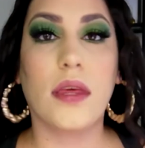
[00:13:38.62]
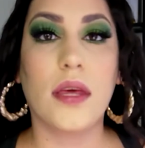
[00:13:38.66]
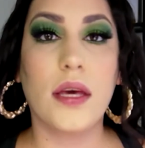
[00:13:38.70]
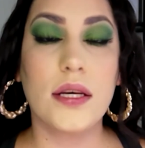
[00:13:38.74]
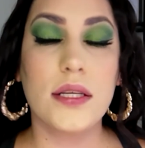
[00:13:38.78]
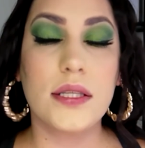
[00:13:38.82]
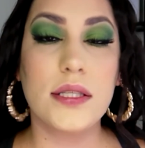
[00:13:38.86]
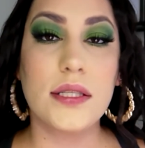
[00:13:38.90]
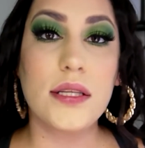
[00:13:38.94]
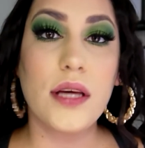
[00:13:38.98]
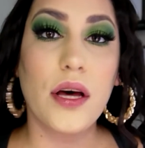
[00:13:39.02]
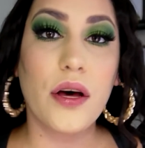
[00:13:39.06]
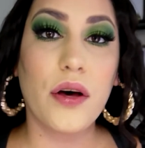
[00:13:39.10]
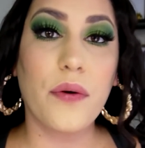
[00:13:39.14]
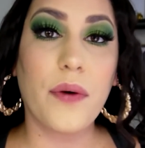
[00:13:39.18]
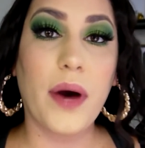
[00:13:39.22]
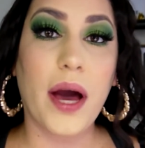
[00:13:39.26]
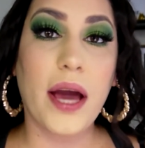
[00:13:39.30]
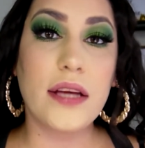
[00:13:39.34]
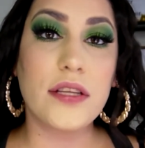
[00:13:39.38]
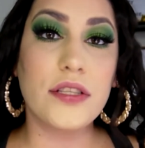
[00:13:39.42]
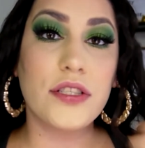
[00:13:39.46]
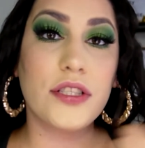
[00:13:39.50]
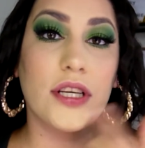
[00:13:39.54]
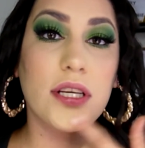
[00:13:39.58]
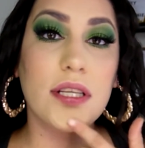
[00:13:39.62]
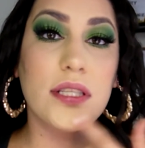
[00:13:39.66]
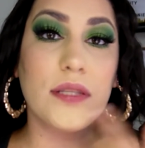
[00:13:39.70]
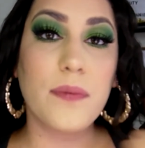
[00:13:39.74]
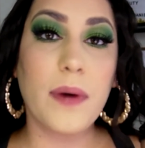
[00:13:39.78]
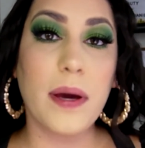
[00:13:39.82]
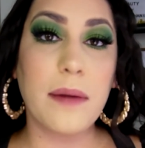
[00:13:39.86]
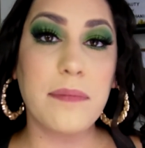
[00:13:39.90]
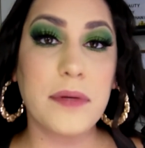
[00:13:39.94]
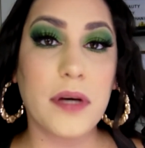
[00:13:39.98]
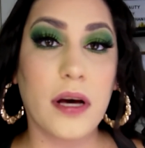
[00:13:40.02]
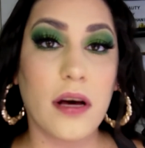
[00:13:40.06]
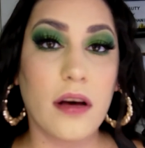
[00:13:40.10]
So I just
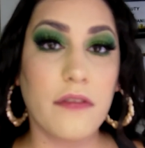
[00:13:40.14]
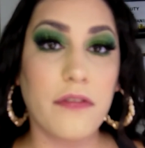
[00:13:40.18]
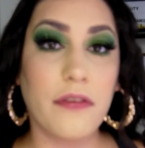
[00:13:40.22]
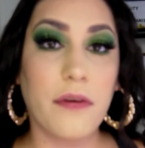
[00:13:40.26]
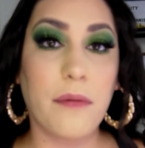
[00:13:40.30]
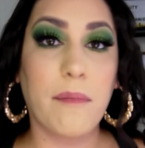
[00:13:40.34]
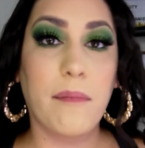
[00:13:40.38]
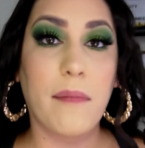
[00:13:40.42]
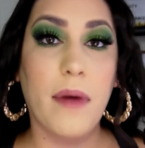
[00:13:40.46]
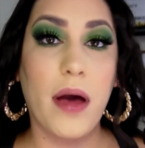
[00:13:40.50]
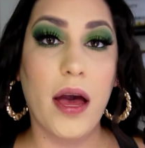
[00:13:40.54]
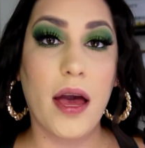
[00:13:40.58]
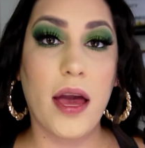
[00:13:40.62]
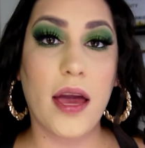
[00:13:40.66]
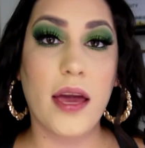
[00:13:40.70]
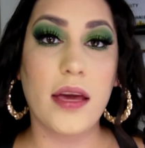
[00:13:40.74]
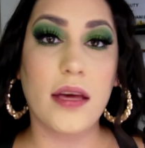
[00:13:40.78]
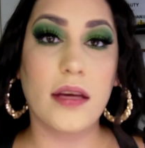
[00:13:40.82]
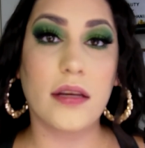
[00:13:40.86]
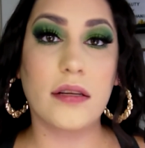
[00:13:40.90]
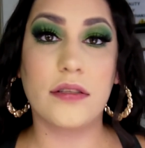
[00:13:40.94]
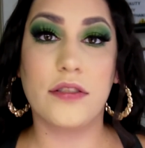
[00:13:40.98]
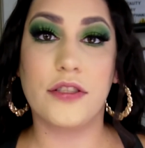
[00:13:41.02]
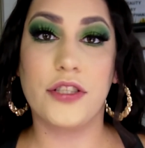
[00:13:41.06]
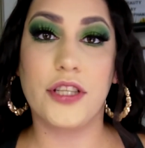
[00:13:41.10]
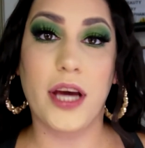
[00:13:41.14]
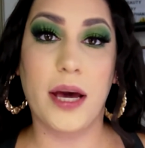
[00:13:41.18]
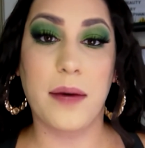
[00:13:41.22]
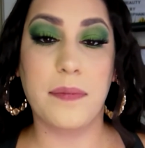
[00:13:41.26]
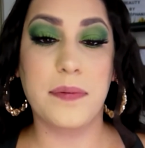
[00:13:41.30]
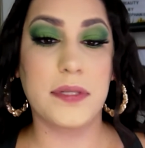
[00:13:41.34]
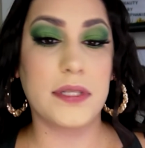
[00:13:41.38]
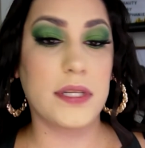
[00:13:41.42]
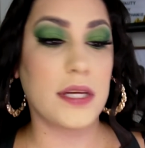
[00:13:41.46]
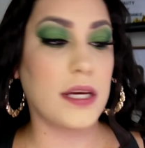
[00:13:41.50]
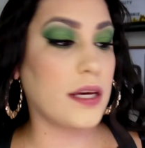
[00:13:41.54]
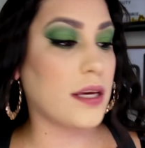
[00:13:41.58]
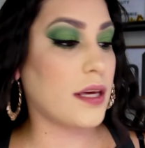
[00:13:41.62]
wiped off my
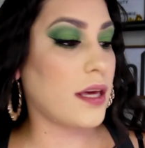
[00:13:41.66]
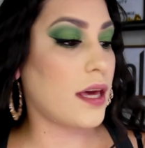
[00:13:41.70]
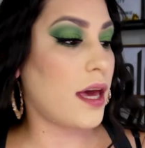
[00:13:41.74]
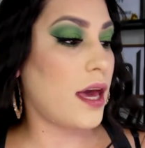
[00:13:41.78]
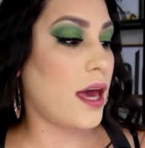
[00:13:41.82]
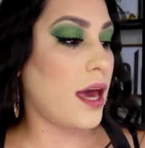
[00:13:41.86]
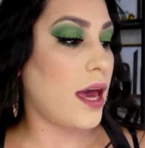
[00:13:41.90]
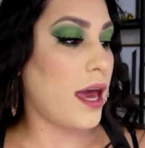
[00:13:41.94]
chapstick,